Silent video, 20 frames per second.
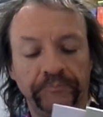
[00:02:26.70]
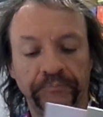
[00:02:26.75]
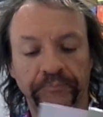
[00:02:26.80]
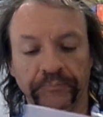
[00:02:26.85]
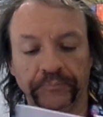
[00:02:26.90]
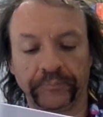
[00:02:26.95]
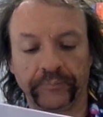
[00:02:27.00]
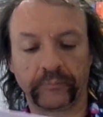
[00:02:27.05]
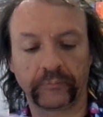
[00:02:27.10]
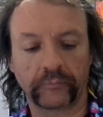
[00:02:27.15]

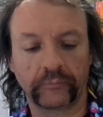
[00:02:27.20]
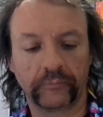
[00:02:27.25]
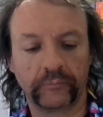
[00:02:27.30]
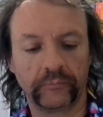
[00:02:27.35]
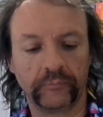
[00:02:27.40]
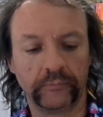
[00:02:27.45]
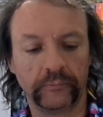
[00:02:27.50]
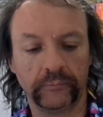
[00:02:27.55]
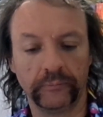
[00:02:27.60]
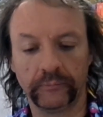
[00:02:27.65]

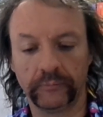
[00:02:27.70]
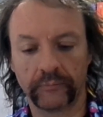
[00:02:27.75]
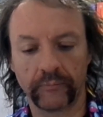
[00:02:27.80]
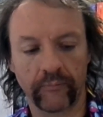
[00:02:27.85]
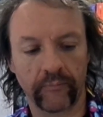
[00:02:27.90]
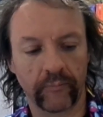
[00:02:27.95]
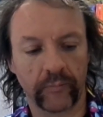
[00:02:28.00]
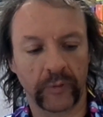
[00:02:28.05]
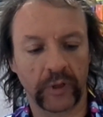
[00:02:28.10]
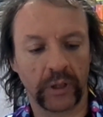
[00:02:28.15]

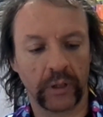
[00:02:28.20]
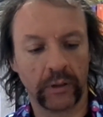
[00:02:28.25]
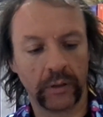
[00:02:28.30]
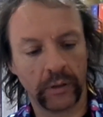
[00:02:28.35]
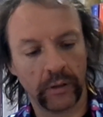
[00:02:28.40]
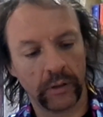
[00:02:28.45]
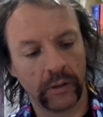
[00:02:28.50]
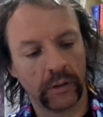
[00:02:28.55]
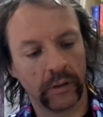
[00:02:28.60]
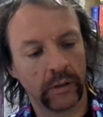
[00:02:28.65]

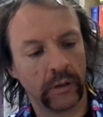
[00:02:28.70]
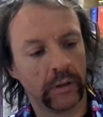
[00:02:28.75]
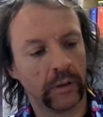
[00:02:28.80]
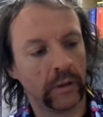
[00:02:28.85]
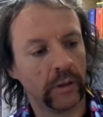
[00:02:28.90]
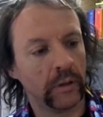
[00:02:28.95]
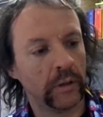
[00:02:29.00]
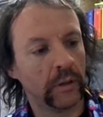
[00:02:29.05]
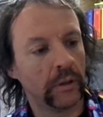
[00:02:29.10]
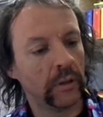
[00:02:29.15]
(silence)